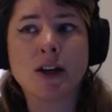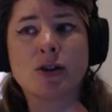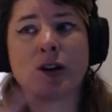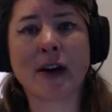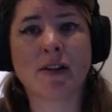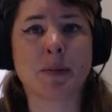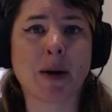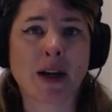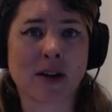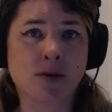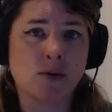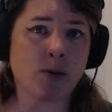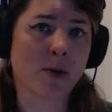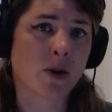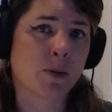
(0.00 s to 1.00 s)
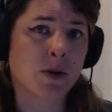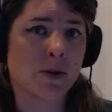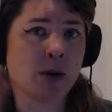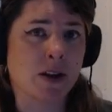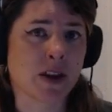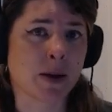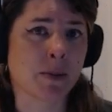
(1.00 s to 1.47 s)
travel back and forth
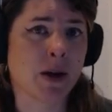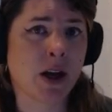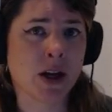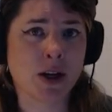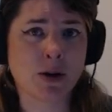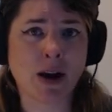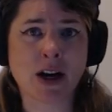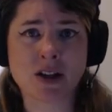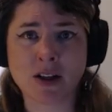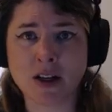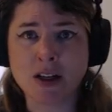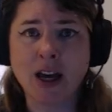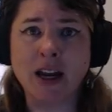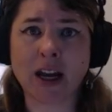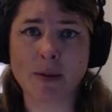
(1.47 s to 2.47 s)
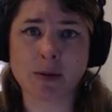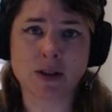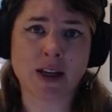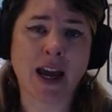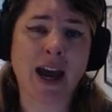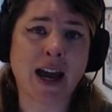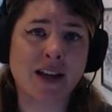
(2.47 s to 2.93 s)
between them, you're actually not able
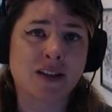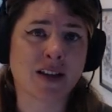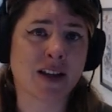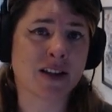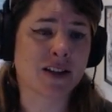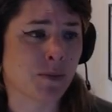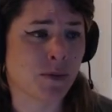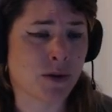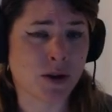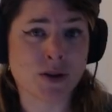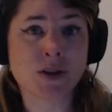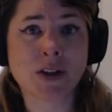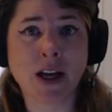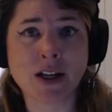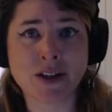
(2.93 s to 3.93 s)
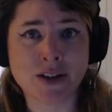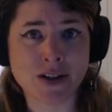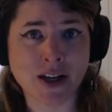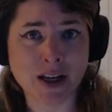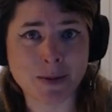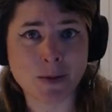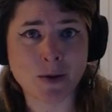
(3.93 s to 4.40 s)
to access those sketches
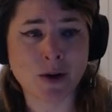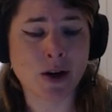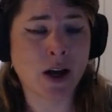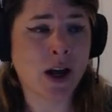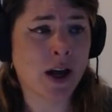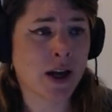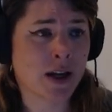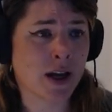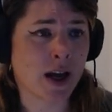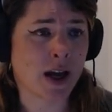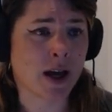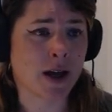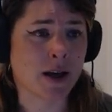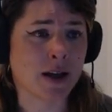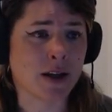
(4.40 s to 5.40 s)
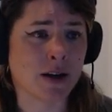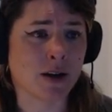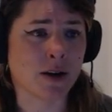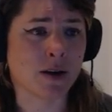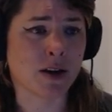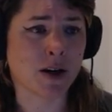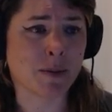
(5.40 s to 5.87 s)
anymore.
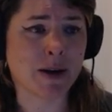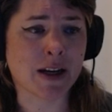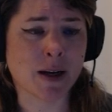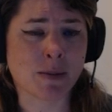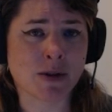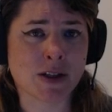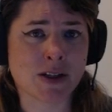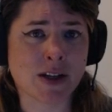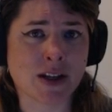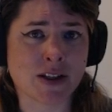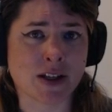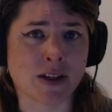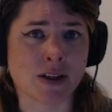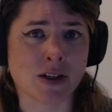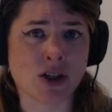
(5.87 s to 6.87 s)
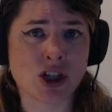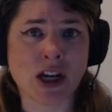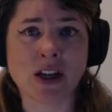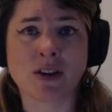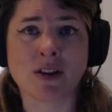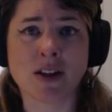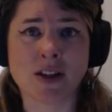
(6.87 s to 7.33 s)
Your medium just doesn't
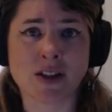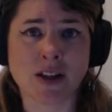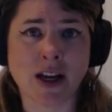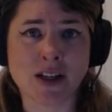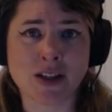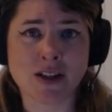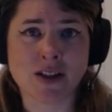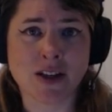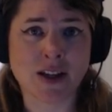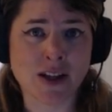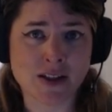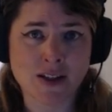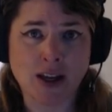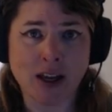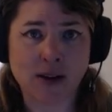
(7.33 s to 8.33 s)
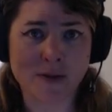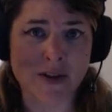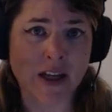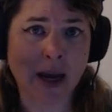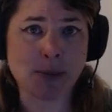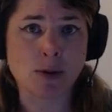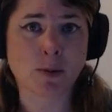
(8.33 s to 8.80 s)
channel into sketches. It gets kind of
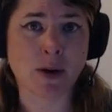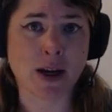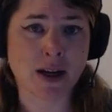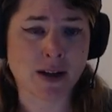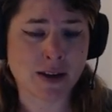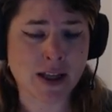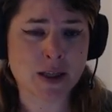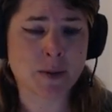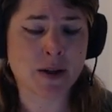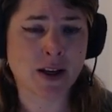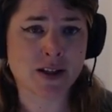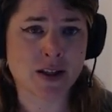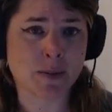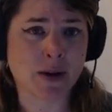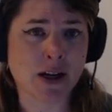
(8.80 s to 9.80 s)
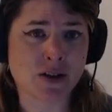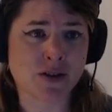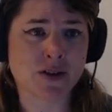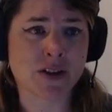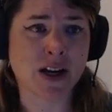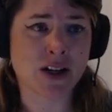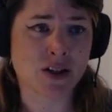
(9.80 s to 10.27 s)
sapped away. And that's because the
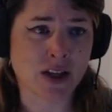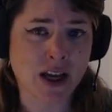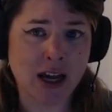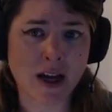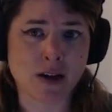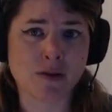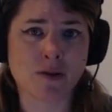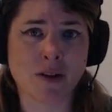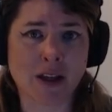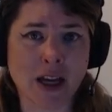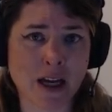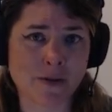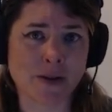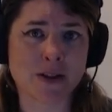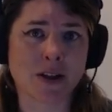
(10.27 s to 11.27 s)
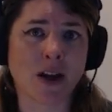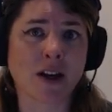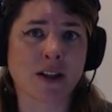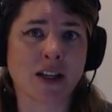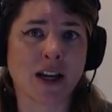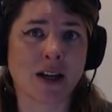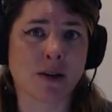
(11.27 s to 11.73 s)
patrons actually have the canvas
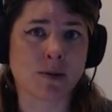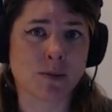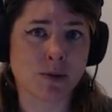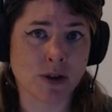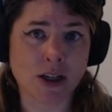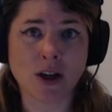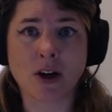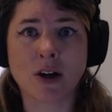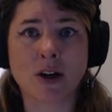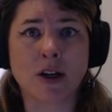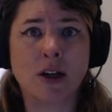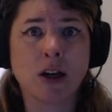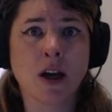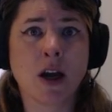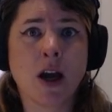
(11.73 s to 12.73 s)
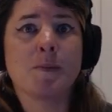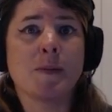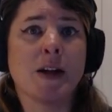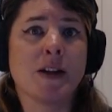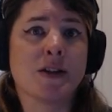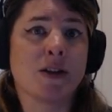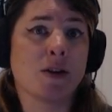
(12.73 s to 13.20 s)
locked down pretty hard.
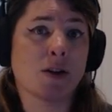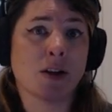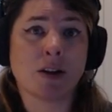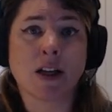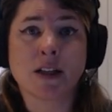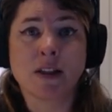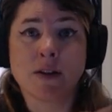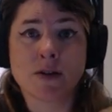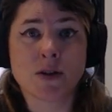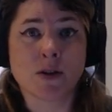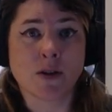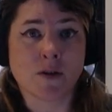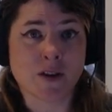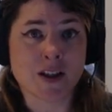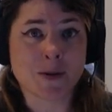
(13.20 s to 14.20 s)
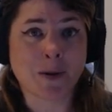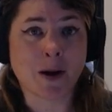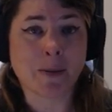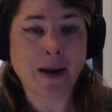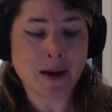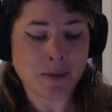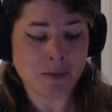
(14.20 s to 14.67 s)
It's their collective sort of
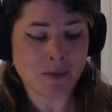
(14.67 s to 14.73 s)
experiment.